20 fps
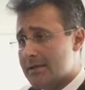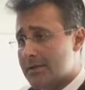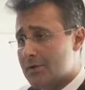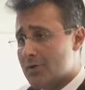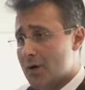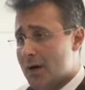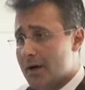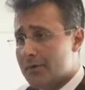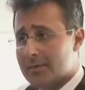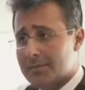
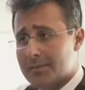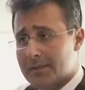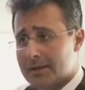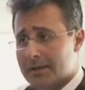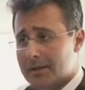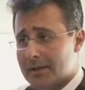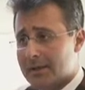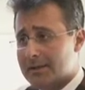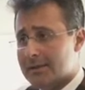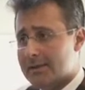that you haven't
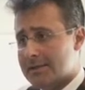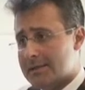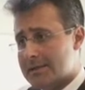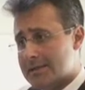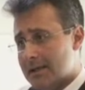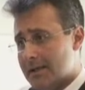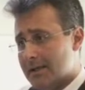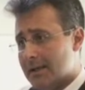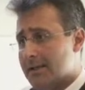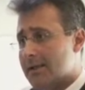been under the
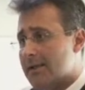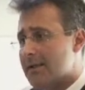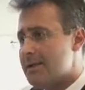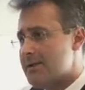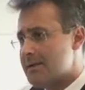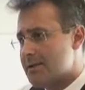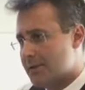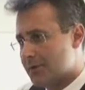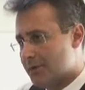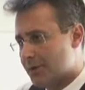sun at
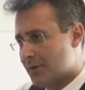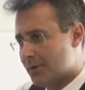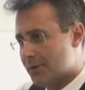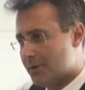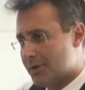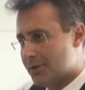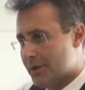least for